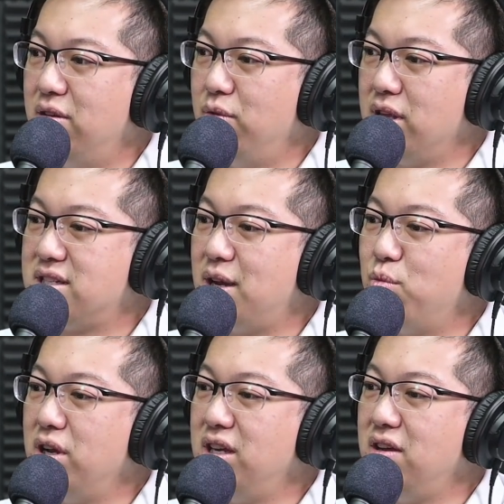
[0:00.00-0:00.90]
with
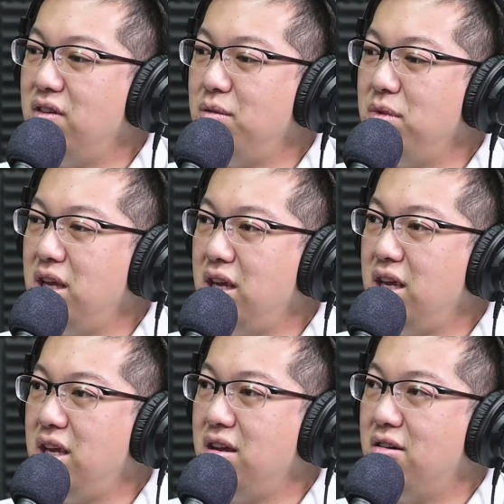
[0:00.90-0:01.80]
someone giving
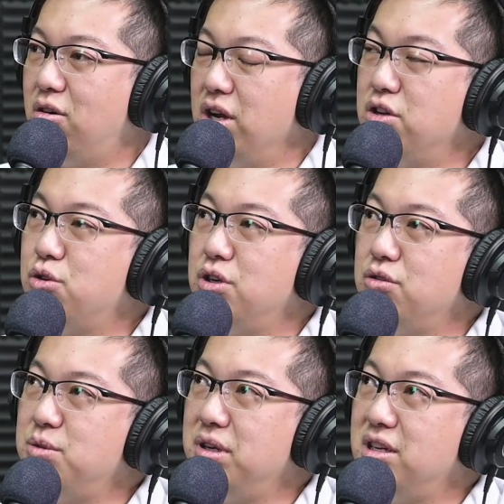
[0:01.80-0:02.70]
me or
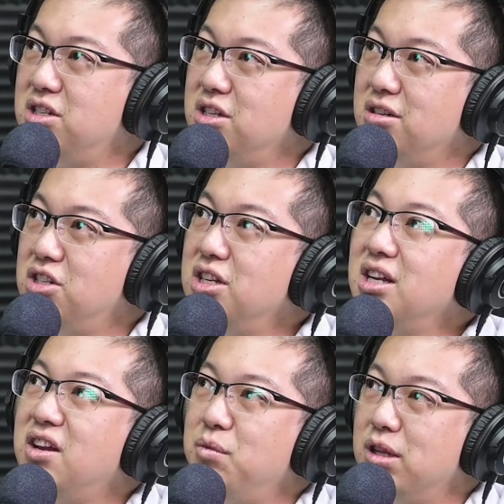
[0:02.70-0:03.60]
introducing me. She
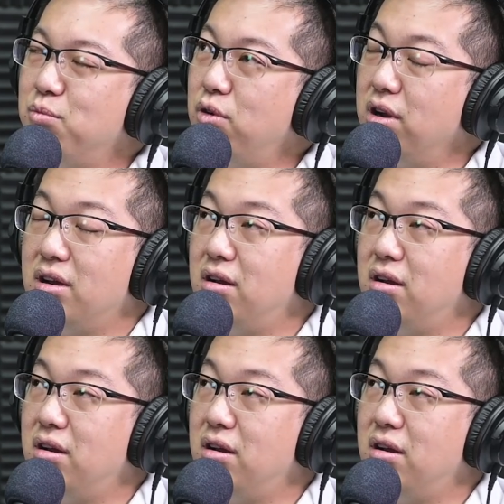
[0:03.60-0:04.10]
didn't give me the book.